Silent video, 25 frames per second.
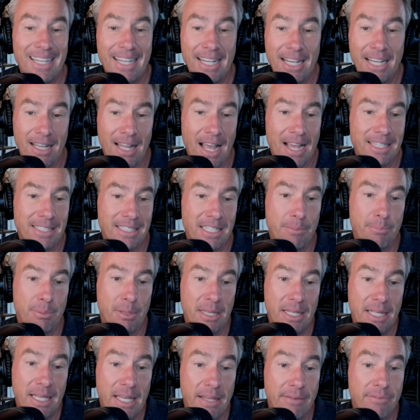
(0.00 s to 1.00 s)
ELIC
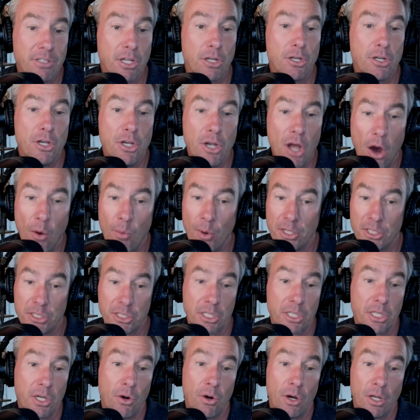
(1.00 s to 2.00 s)
believes no one
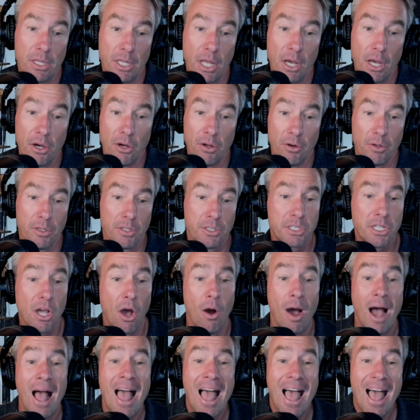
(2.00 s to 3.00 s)
should go alone.
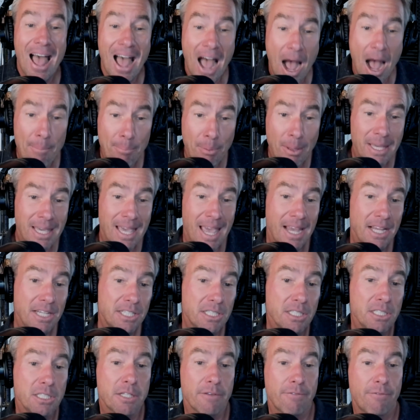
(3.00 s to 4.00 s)
So
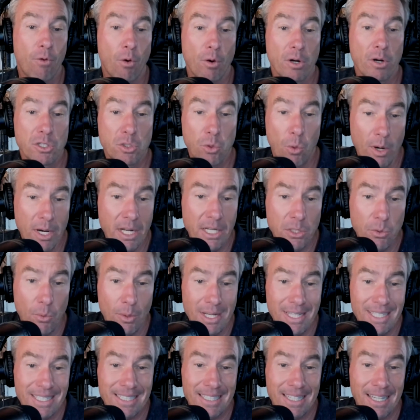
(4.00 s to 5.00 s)
applications for
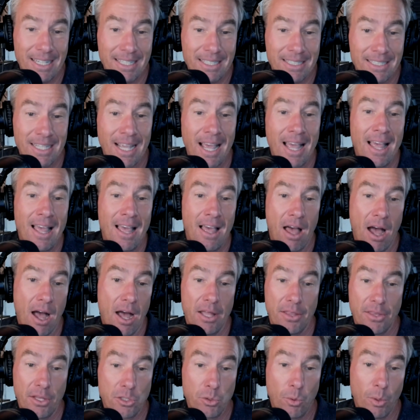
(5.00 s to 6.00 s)
2026,
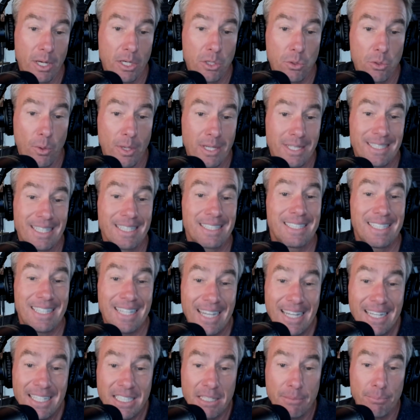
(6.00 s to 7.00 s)
the 2026
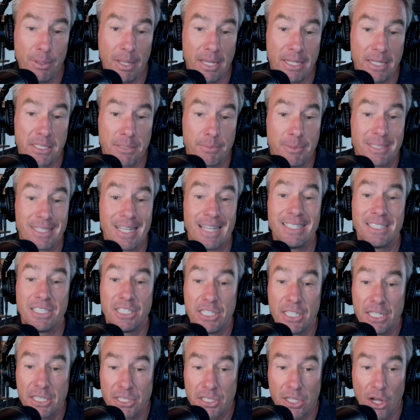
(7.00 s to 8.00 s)
teaching placements has
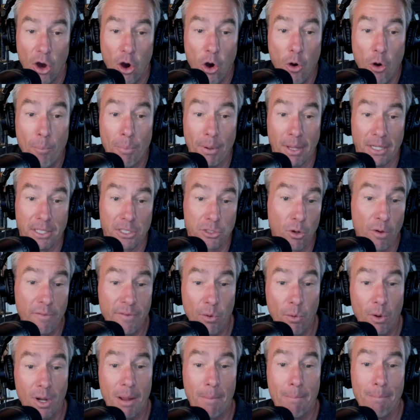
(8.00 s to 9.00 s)
just opened. So
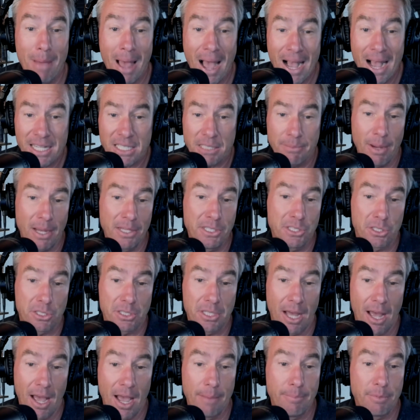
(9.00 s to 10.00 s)
if you want to maximize your
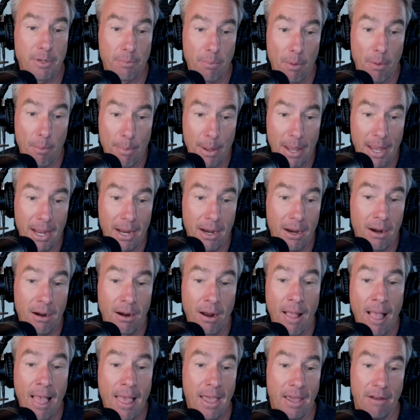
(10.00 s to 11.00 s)
time to prepare
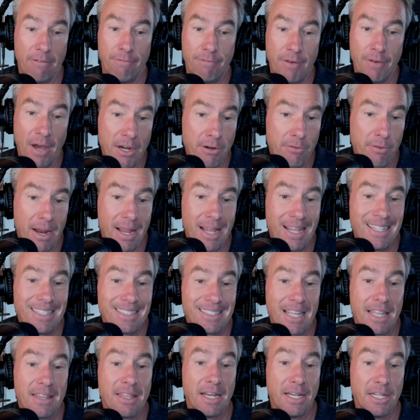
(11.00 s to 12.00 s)
and
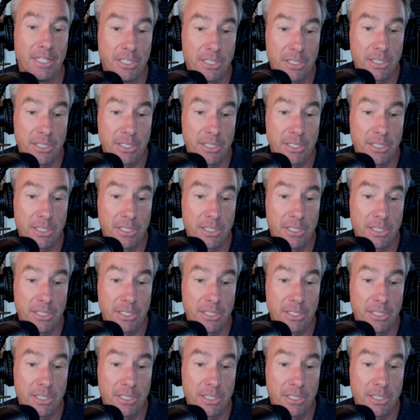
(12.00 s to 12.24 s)
fundraise, then